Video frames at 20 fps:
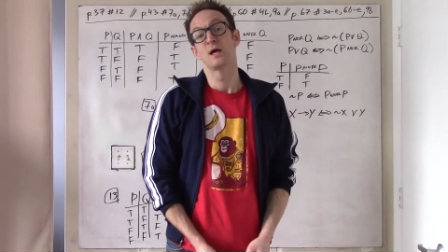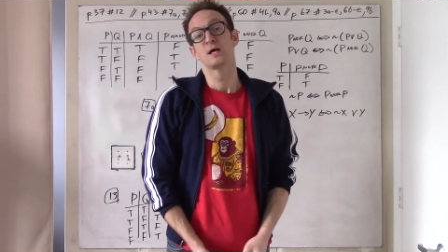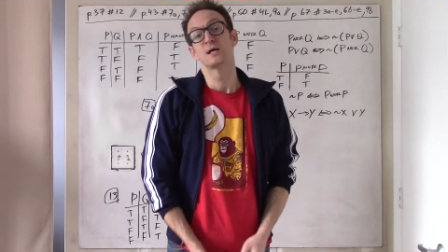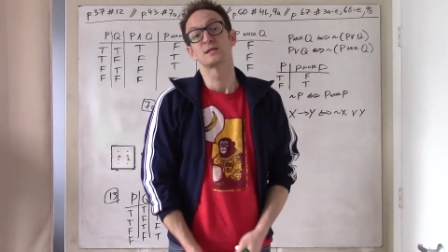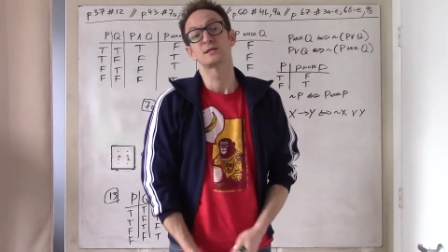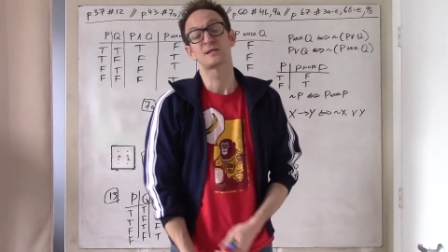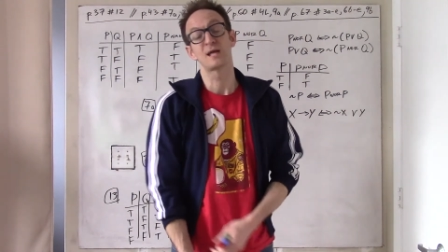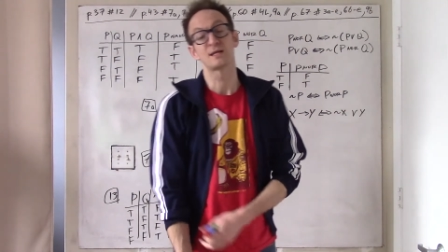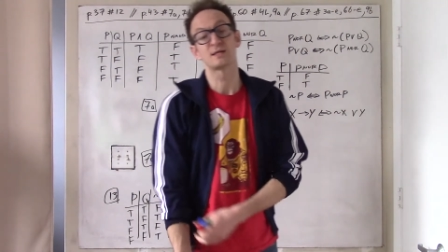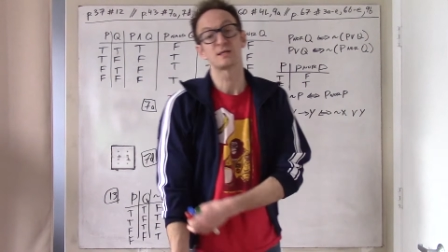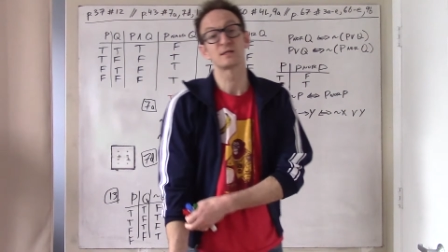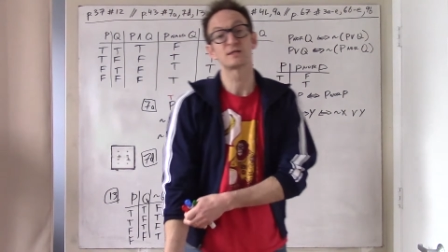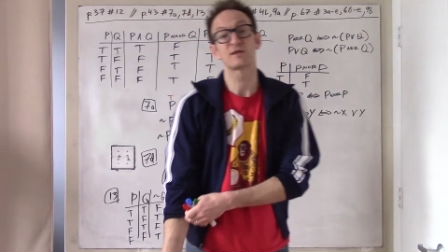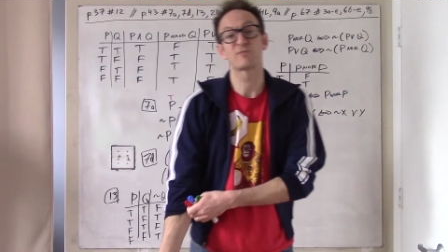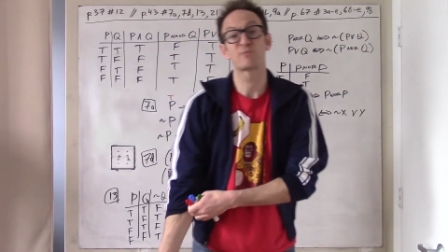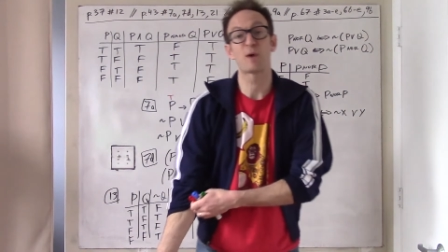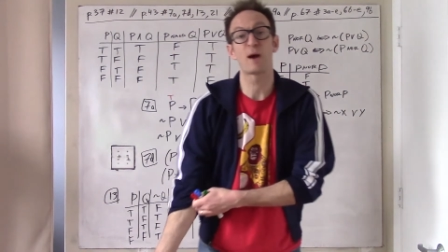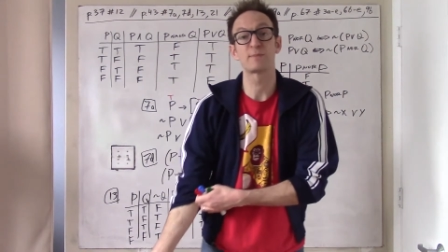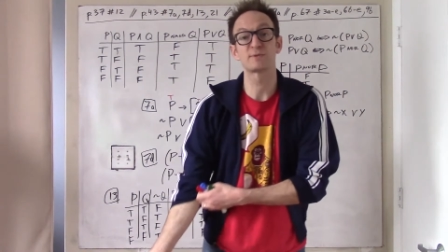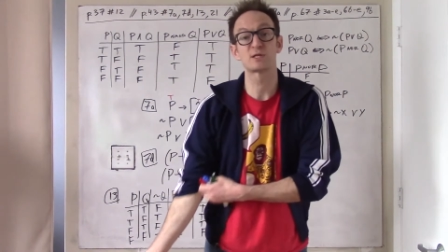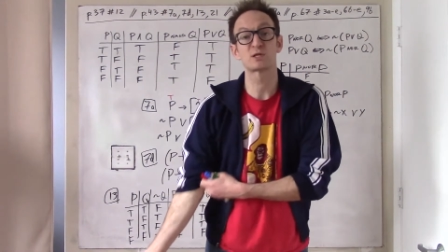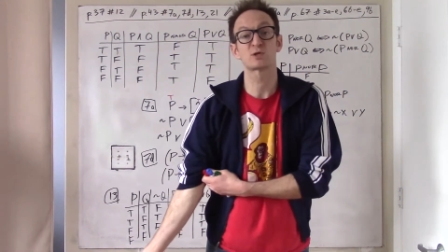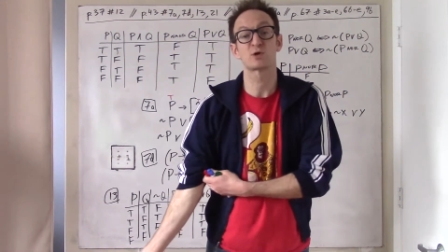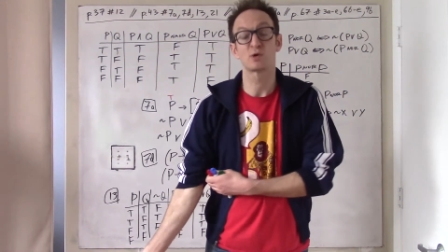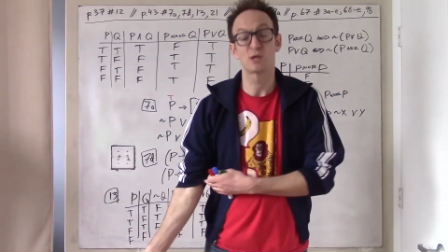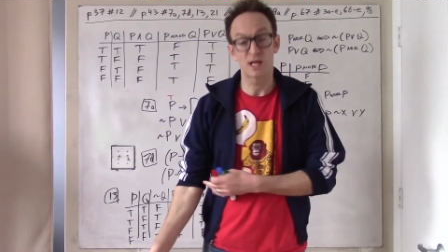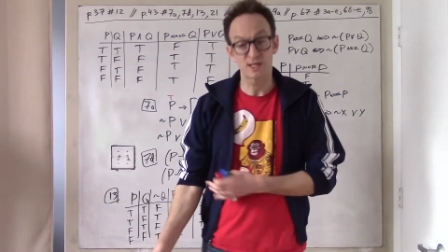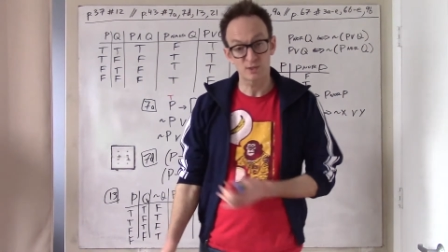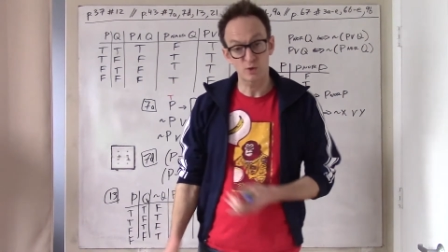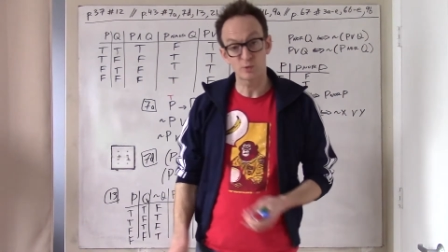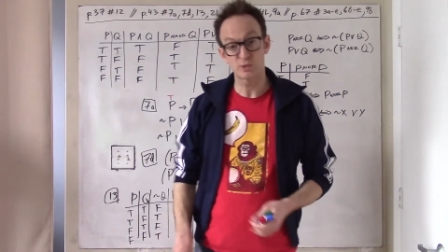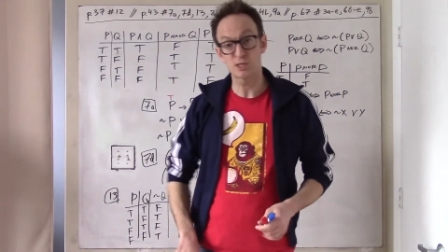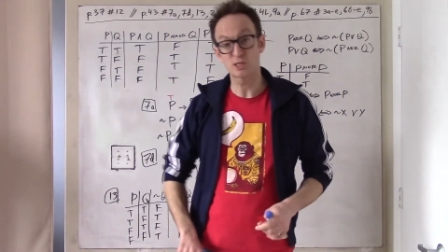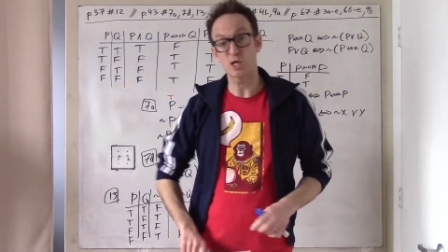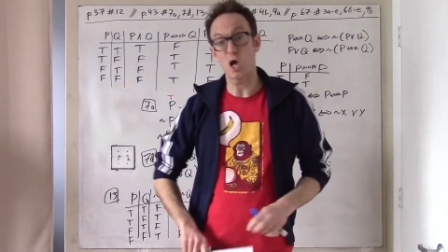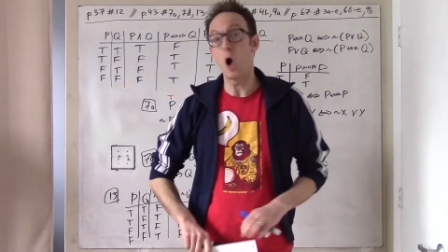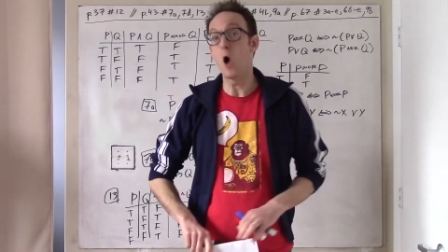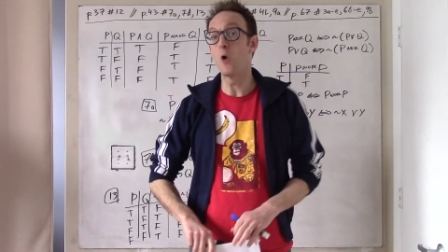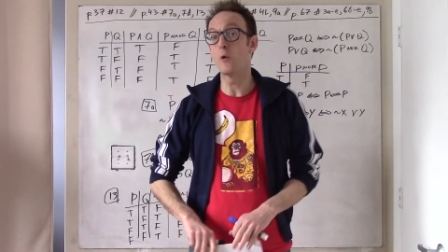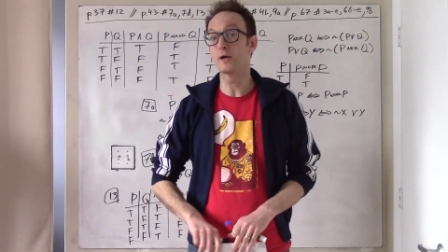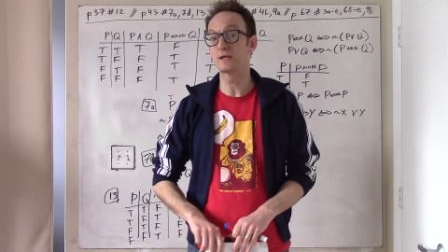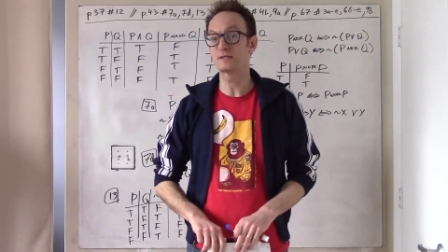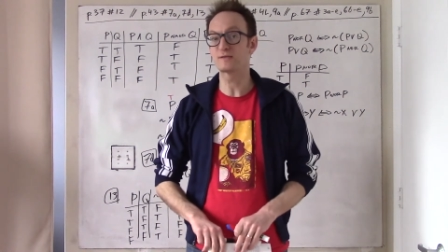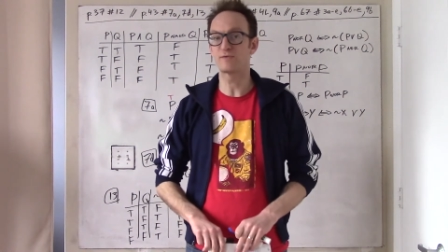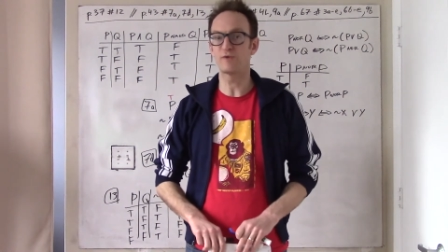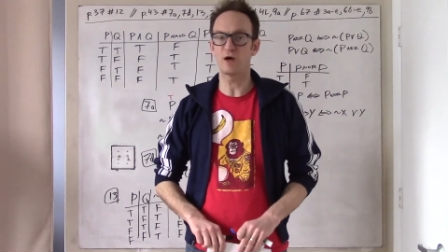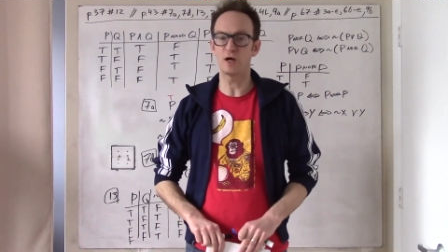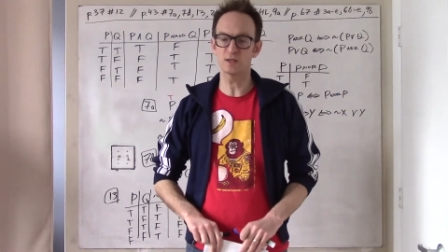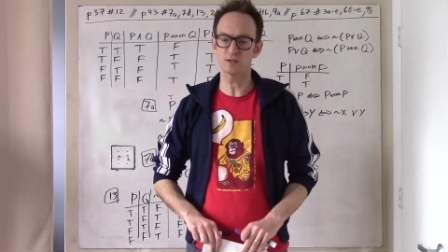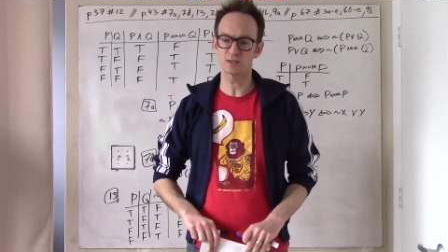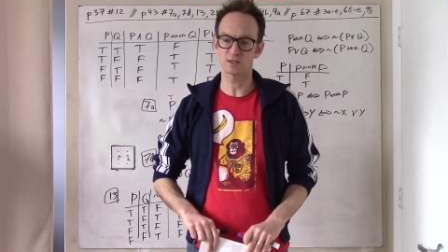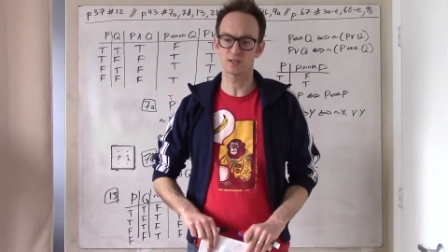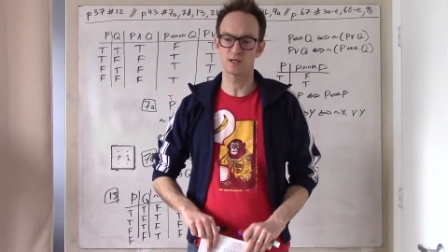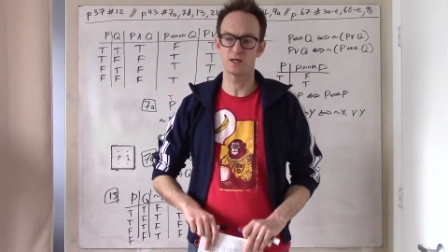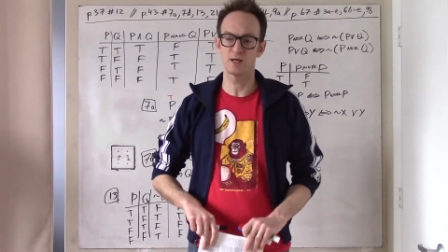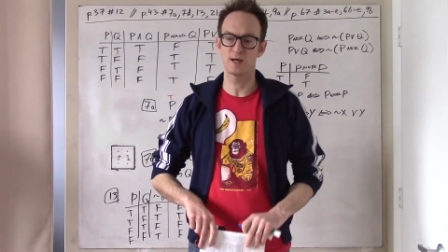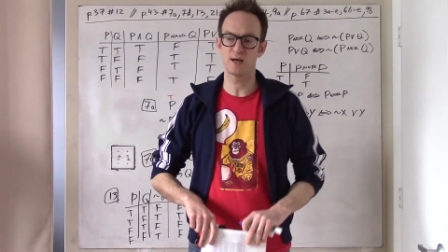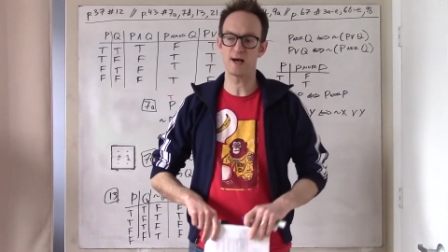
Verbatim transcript: sentence of propositional logic, which is always false.